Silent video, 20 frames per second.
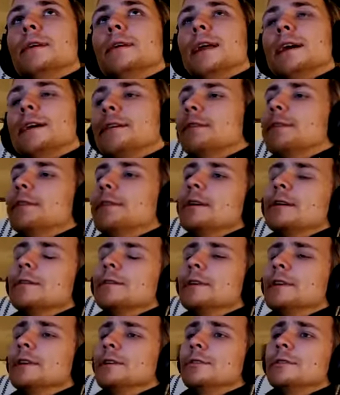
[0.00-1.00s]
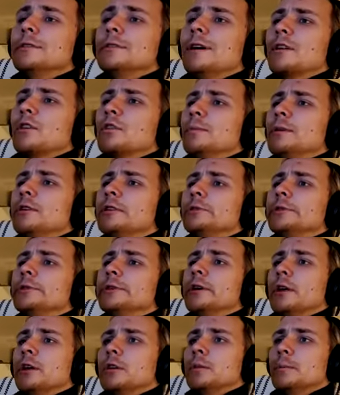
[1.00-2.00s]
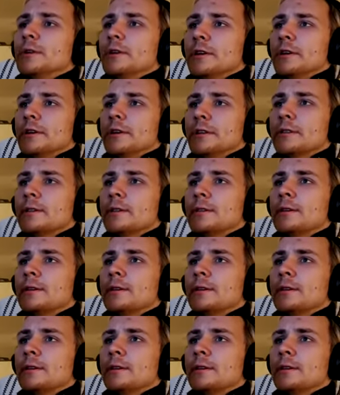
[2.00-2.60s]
I can think of any good documentary on it, to be honest.